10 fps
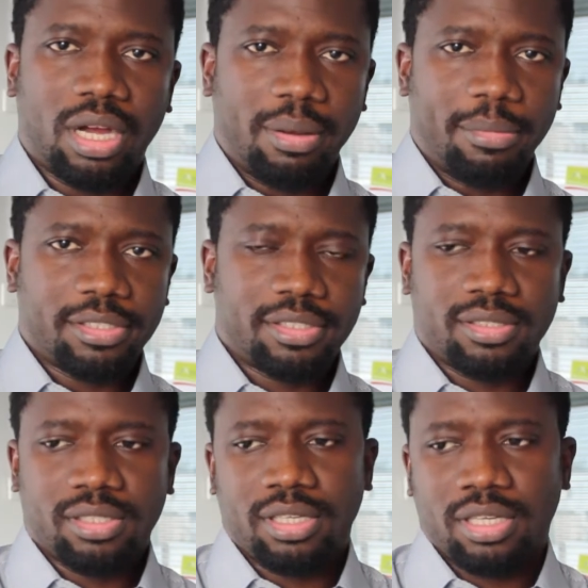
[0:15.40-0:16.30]
IMS.
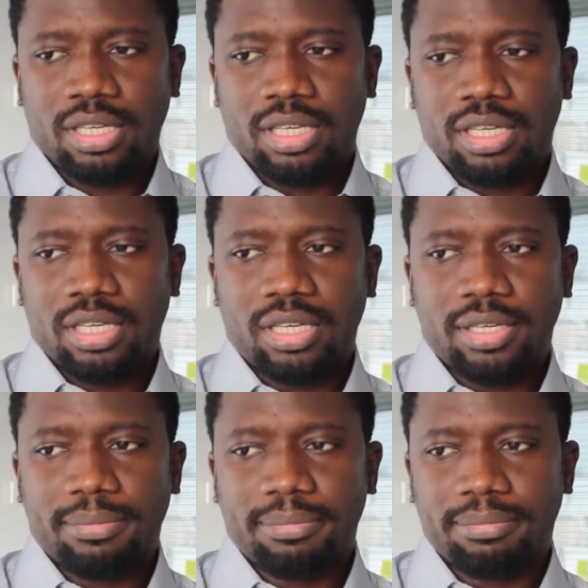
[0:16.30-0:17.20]

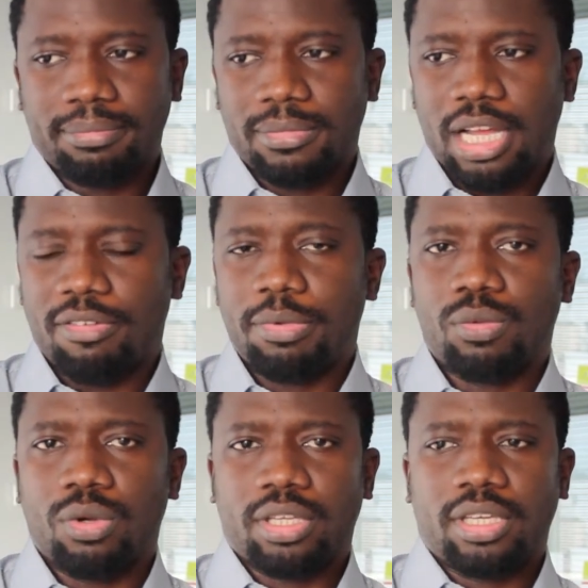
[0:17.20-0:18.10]
I have been
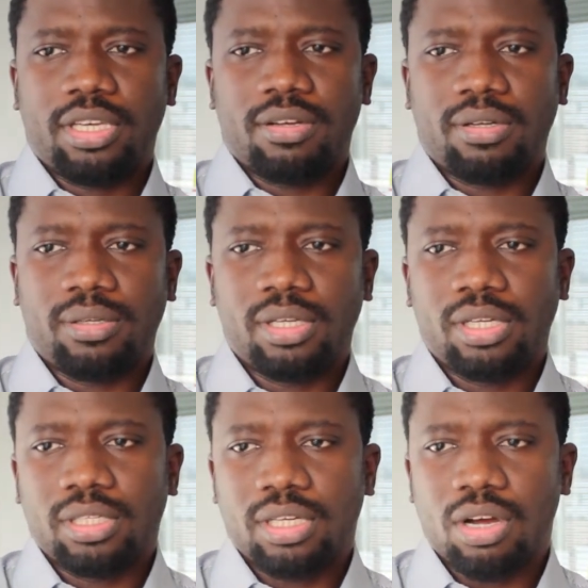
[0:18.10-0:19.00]
working here
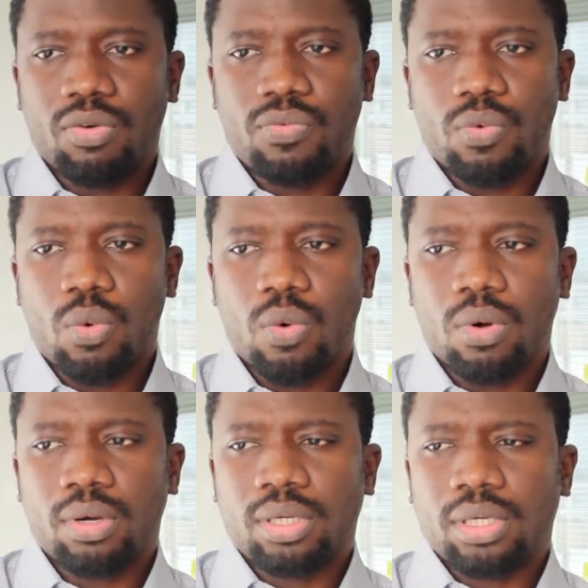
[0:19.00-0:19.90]
now for
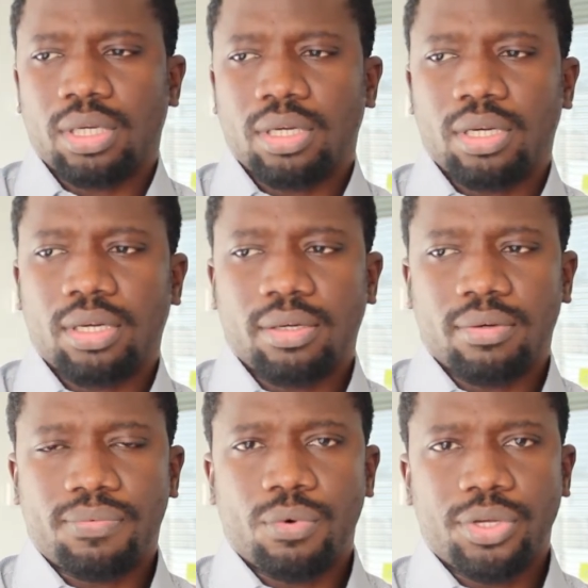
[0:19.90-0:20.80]

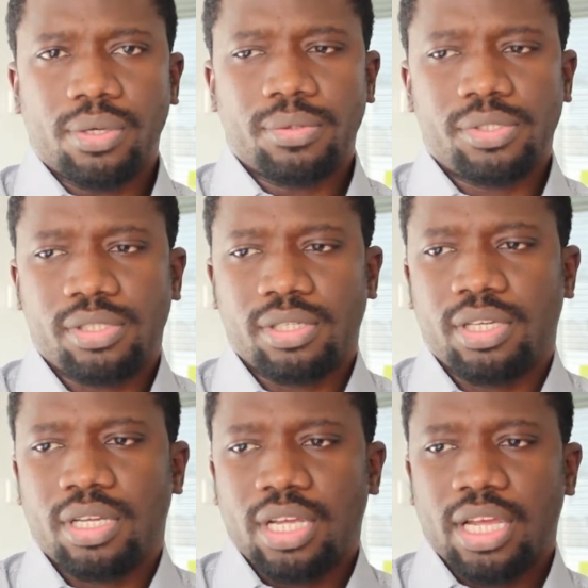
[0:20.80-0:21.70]
4 years,
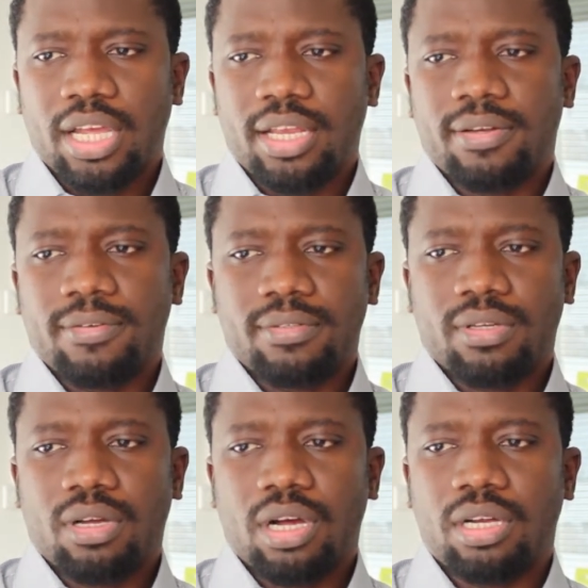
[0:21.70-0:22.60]
and
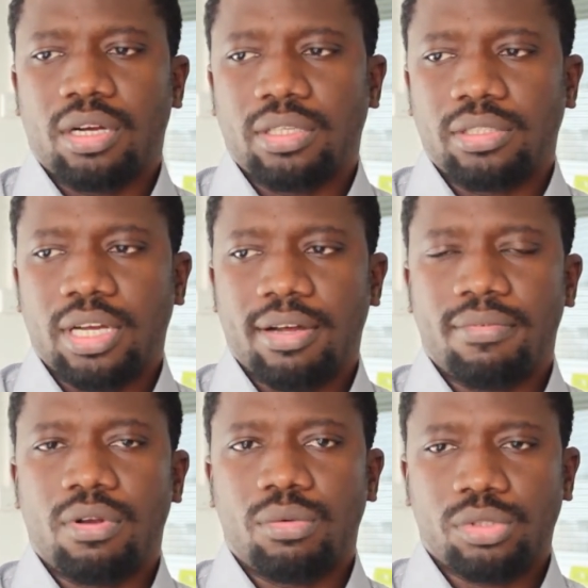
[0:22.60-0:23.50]
I have
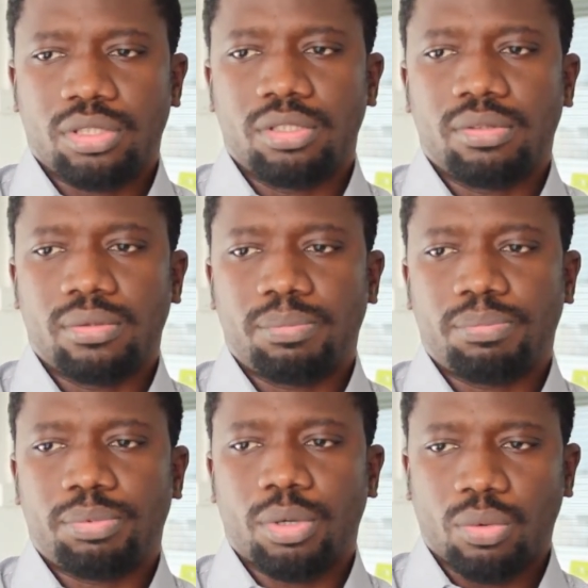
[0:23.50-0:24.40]
launched the
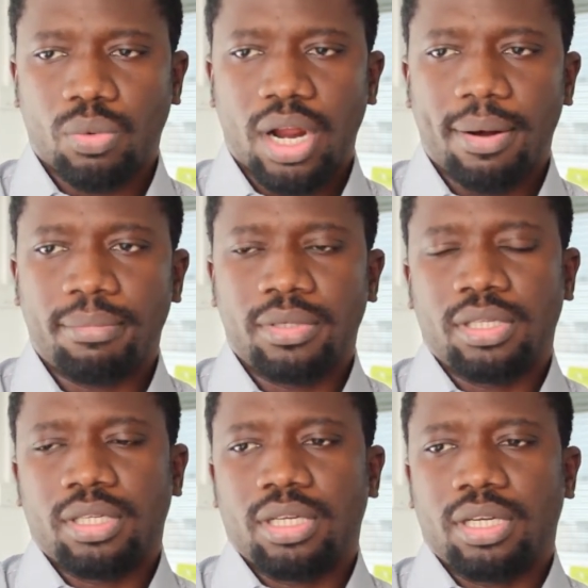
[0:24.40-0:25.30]
program
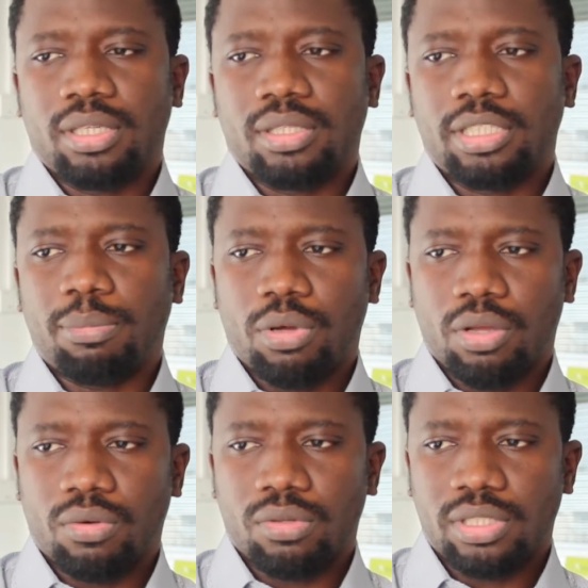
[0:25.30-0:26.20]
Deploy
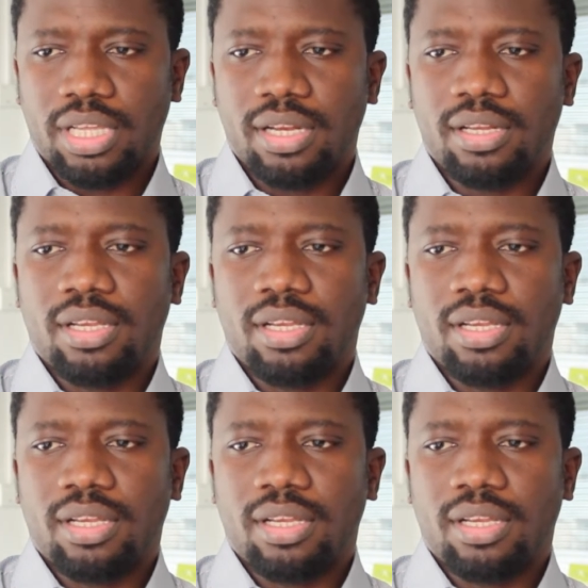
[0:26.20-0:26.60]
on Nozzle.